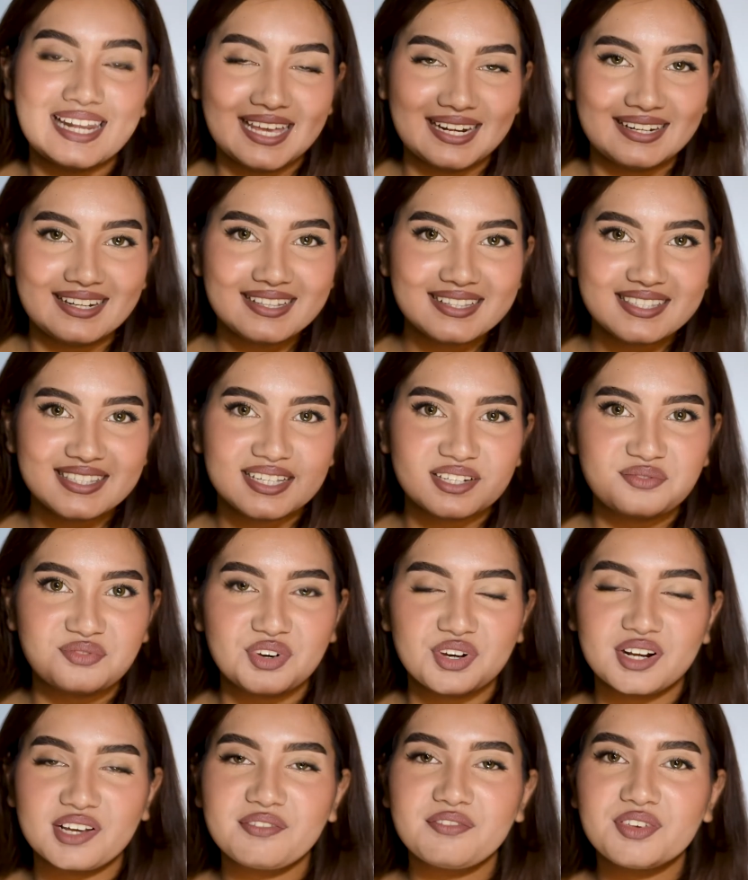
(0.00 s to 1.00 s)
let it sit
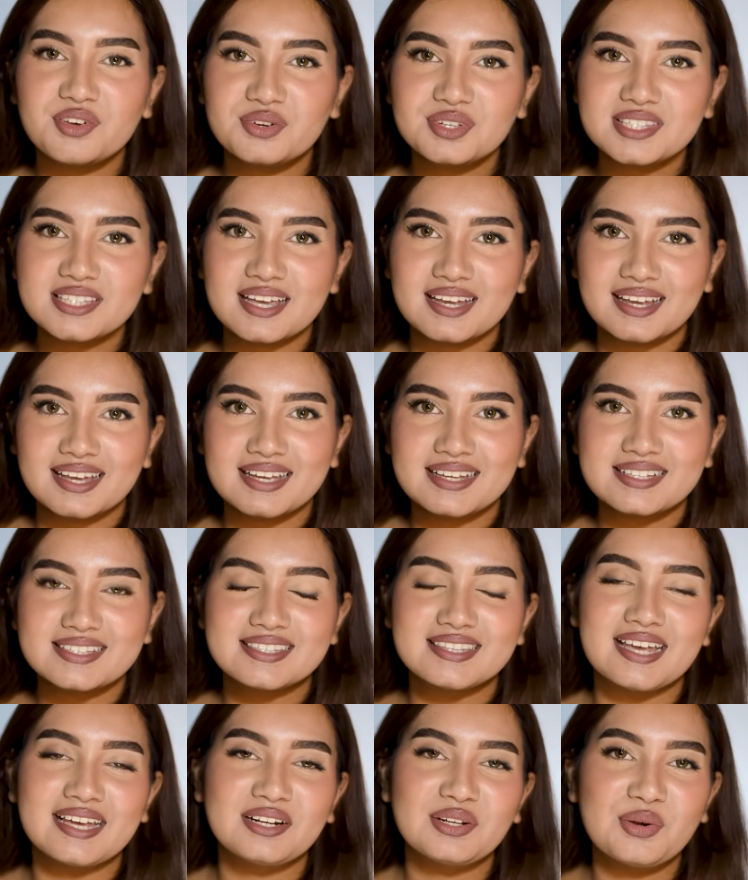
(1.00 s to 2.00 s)
for a few
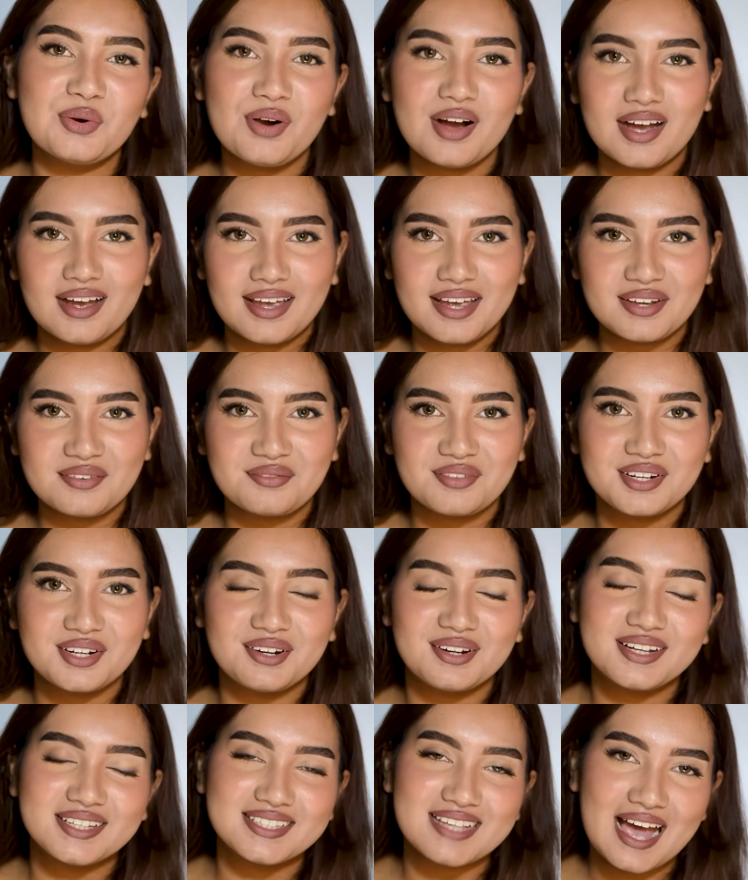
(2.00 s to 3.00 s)
seconds, then go ahead with
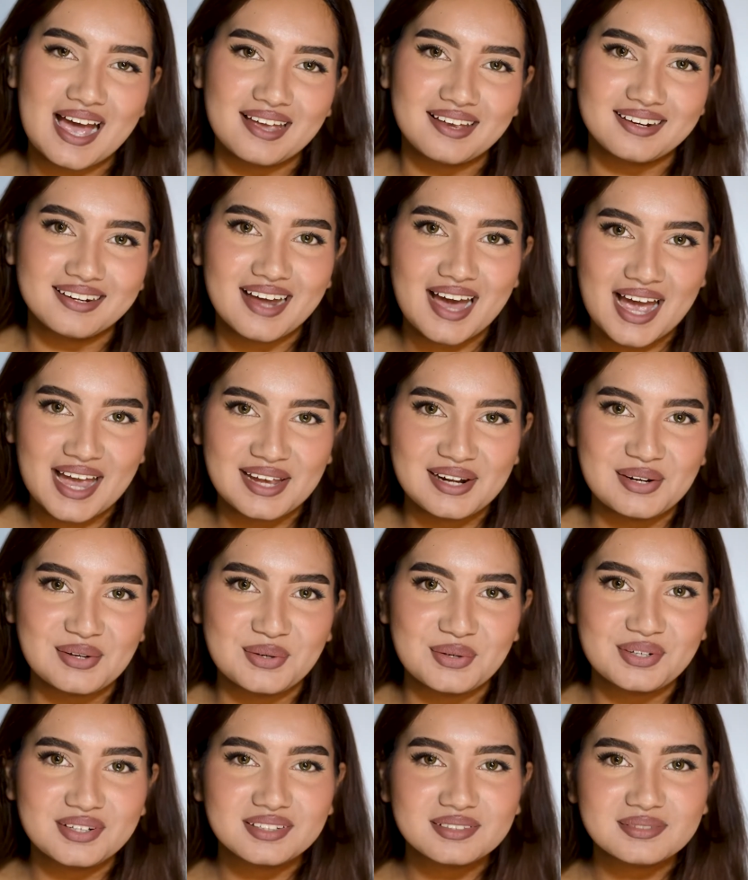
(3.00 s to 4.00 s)
your desired eye
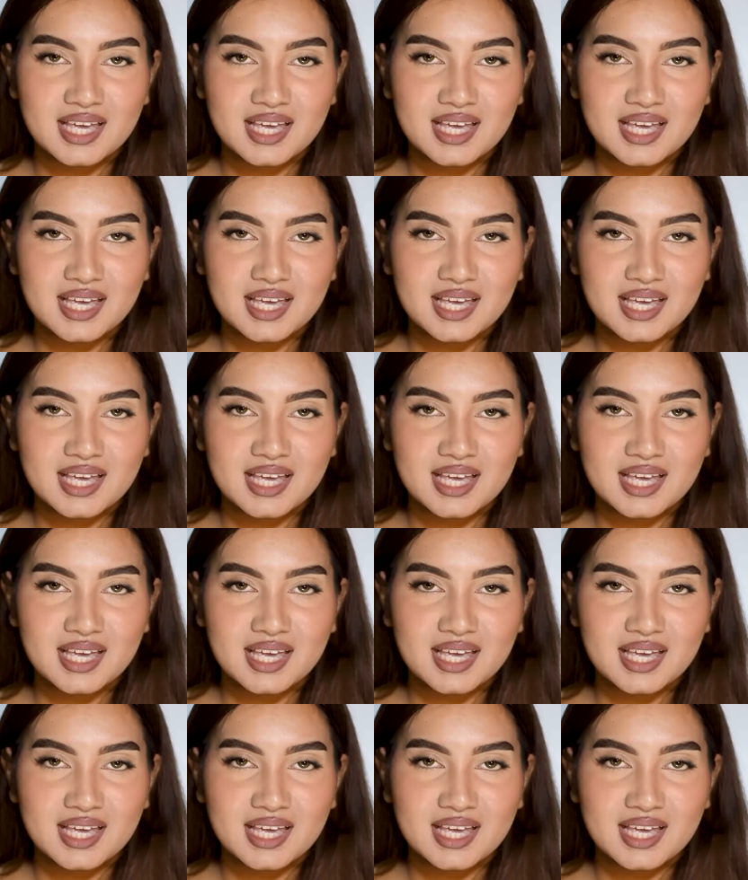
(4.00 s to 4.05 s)
look.